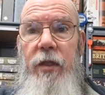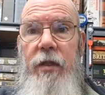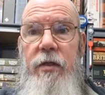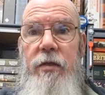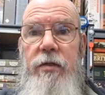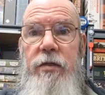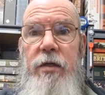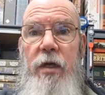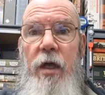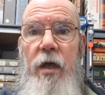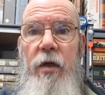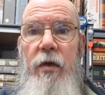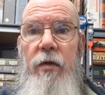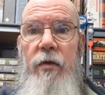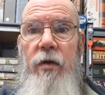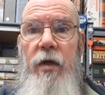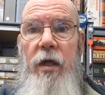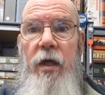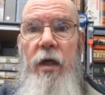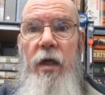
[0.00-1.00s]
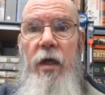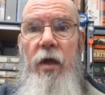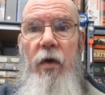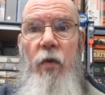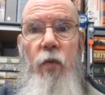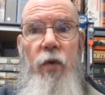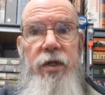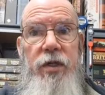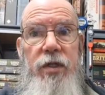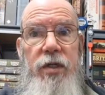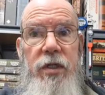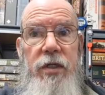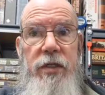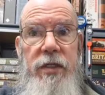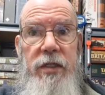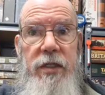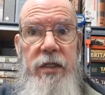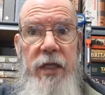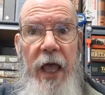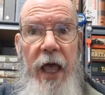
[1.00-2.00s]
So, which is
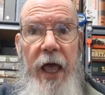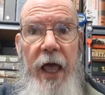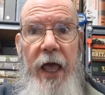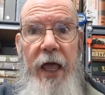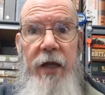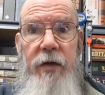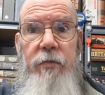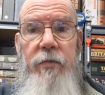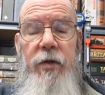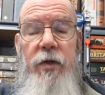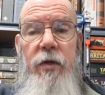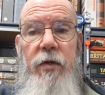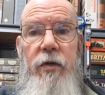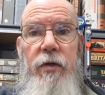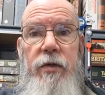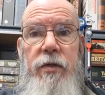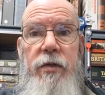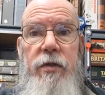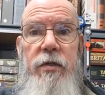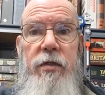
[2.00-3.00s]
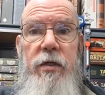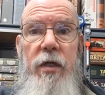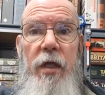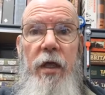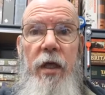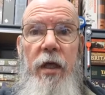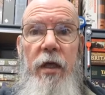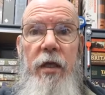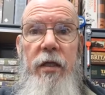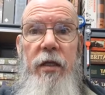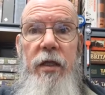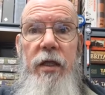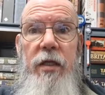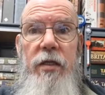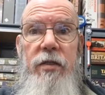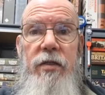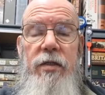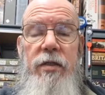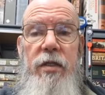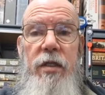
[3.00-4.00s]
sad, because
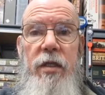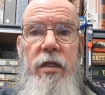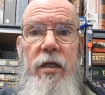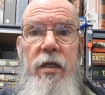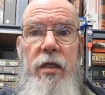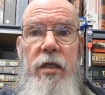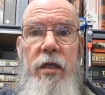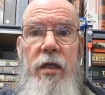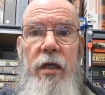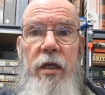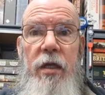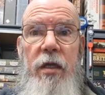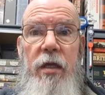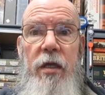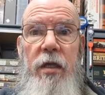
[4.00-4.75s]
it's the,